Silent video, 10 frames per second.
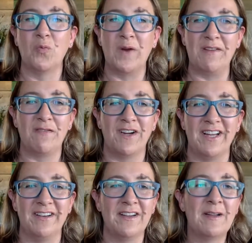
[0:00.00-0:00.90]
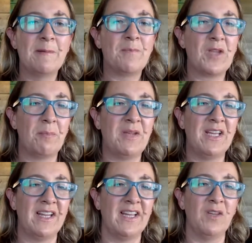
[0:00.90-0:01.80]
we find
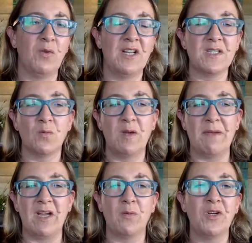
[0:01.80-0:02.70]
appealing in the wines that we make.